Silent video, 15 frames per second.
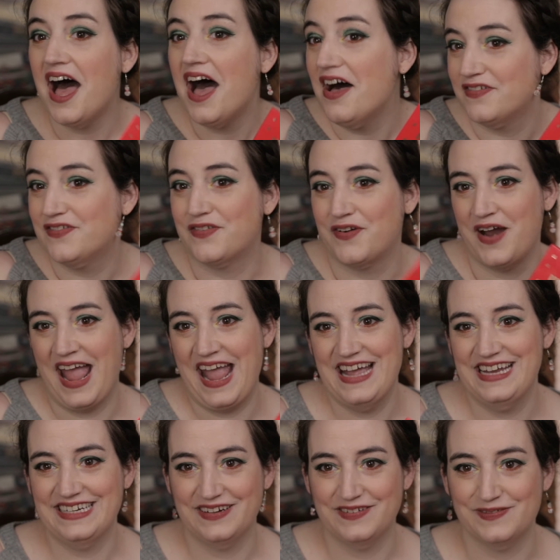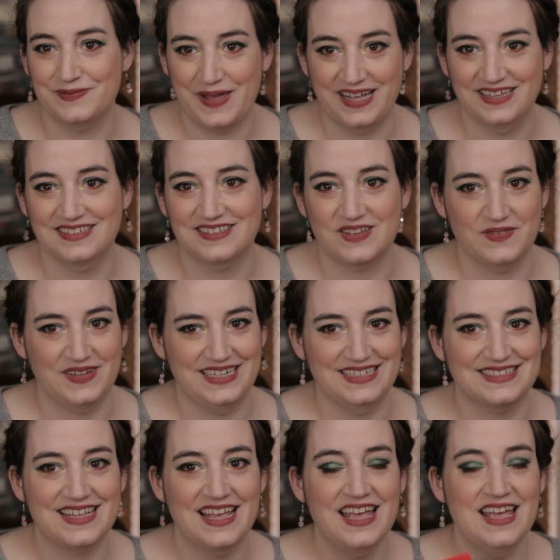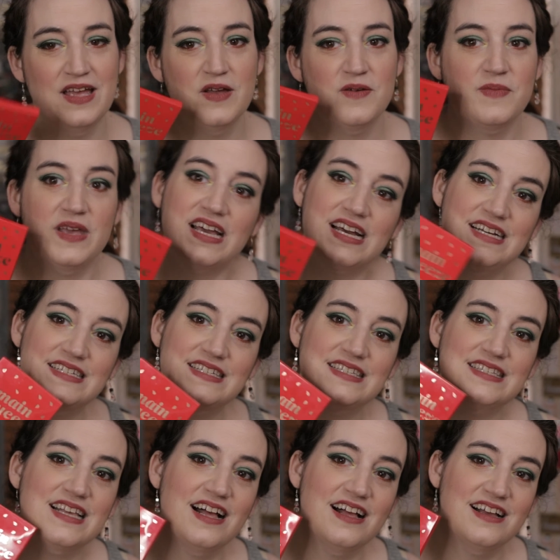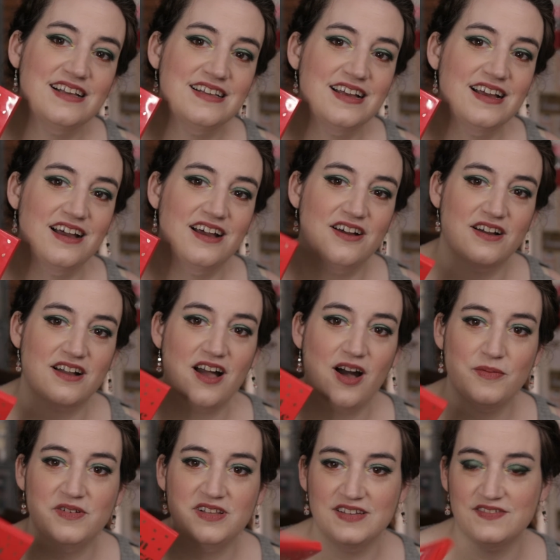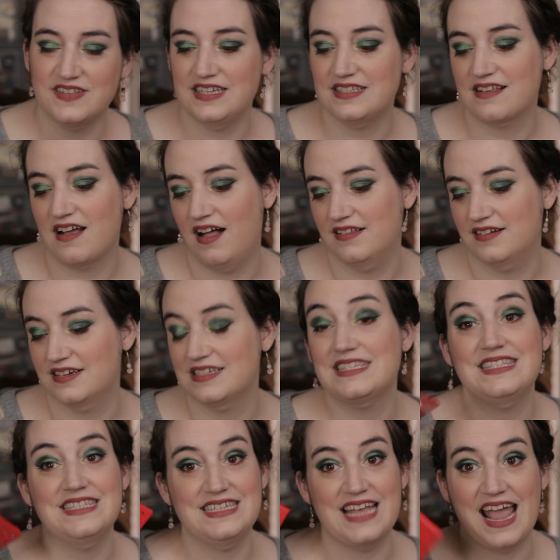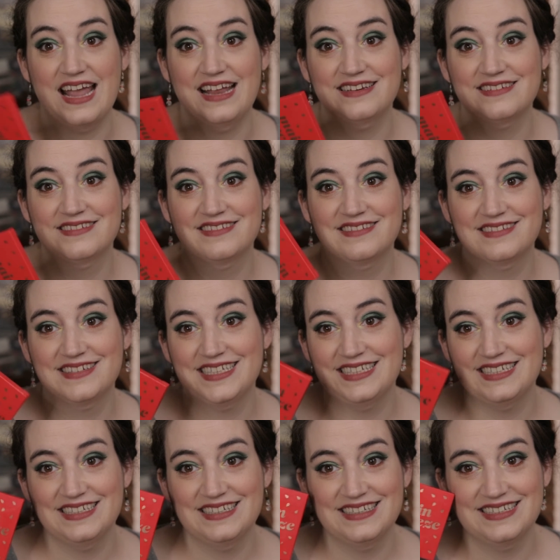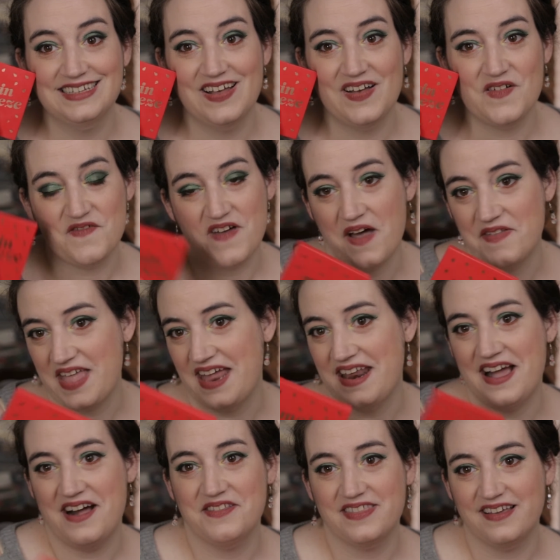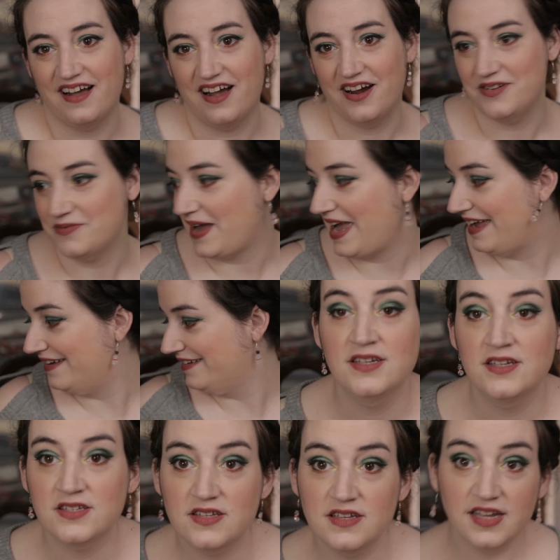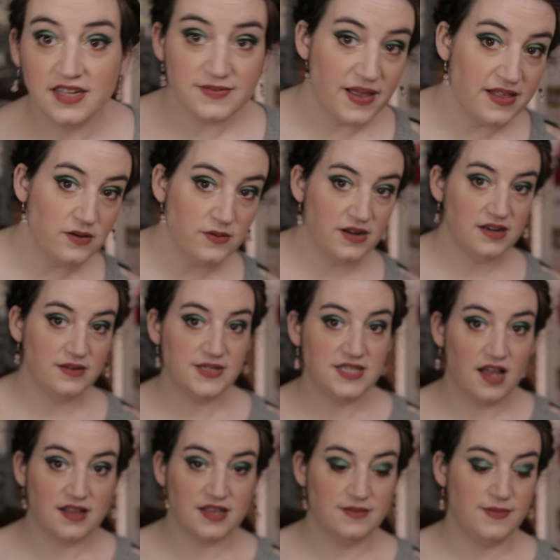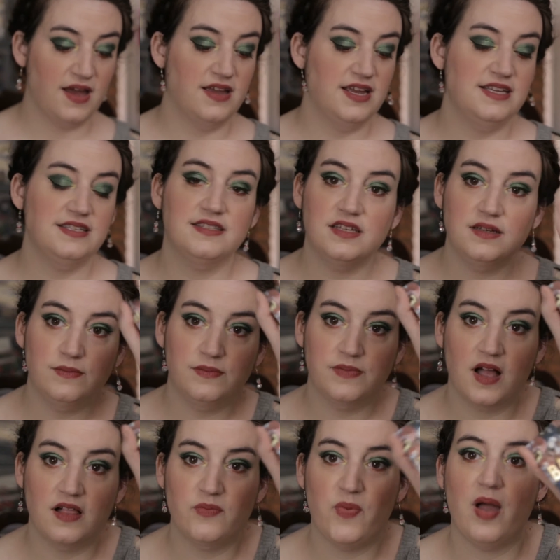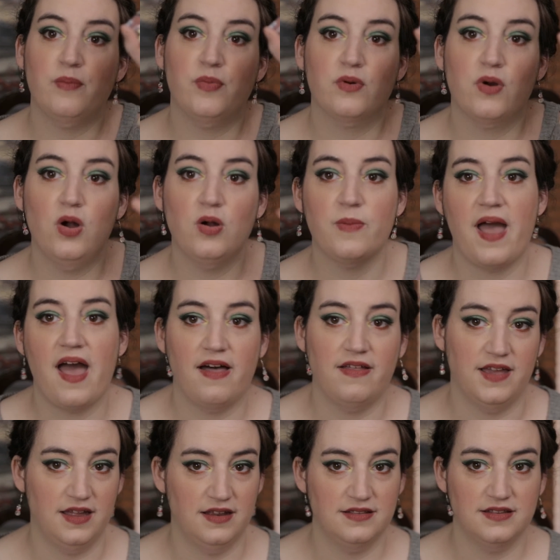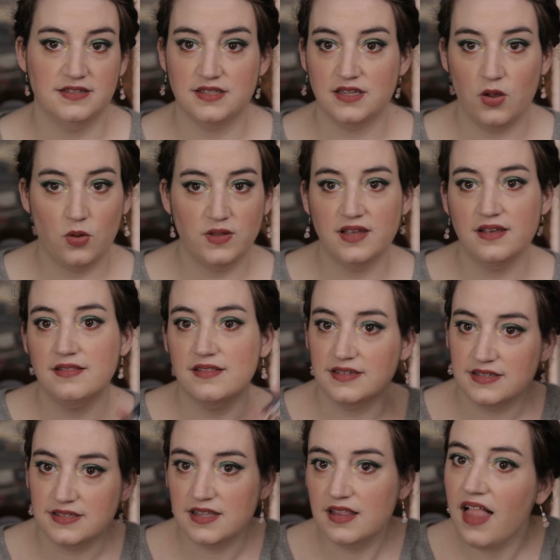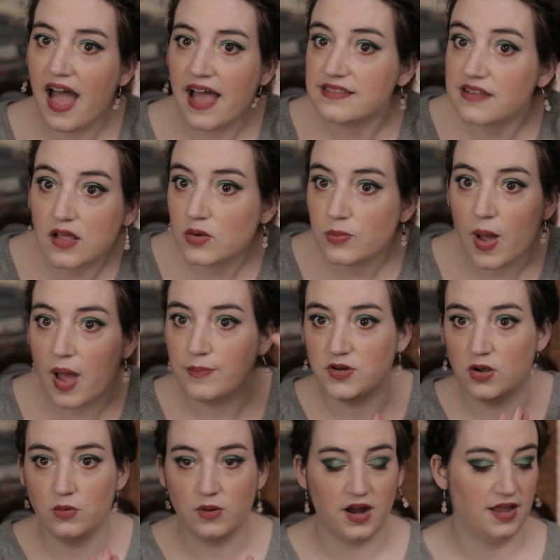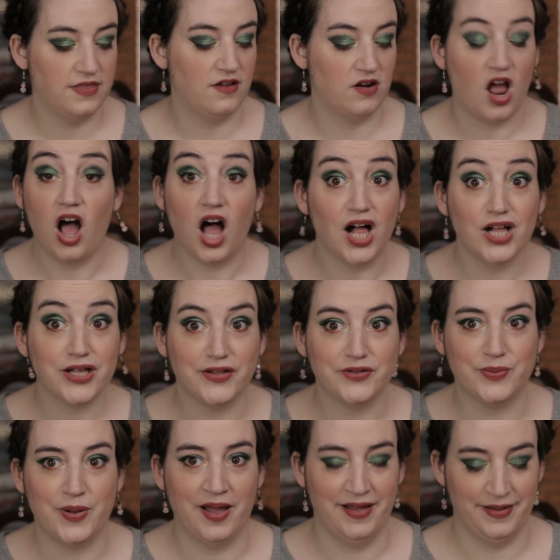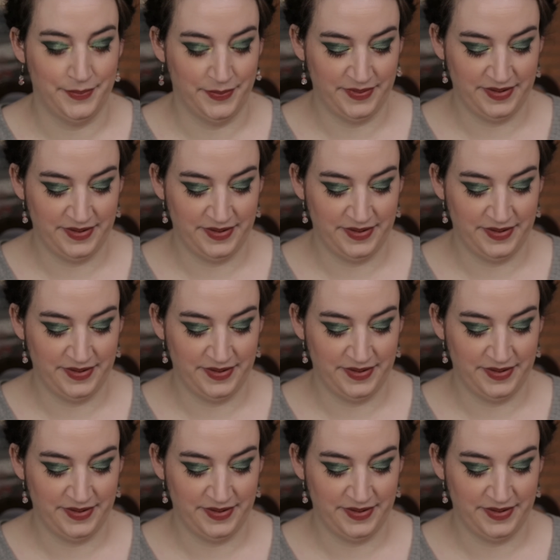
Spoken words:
afraid of Main Squeeze, because a couple of these colors stain. Found that out the hard way. So the next palette we're going to be talking about is the ColourPop Baroque palette. This is the last ColourPop. Don't worry, they're not all ColourPop.